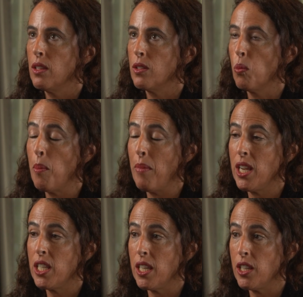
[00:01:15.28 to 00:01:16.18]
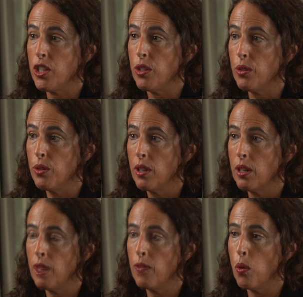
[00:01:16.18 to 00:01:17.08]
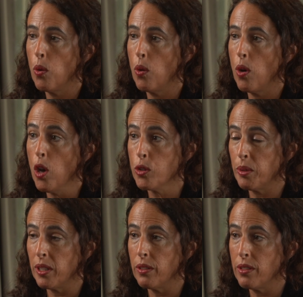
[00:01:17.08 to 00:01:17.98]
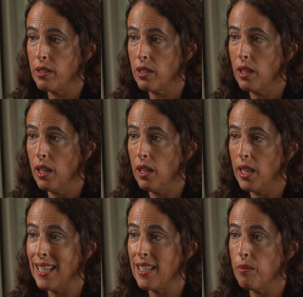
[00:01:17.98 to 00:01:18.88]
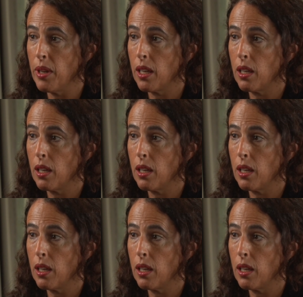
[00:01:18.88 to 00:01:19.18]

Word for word: So one major issue for hospitals in, in endemic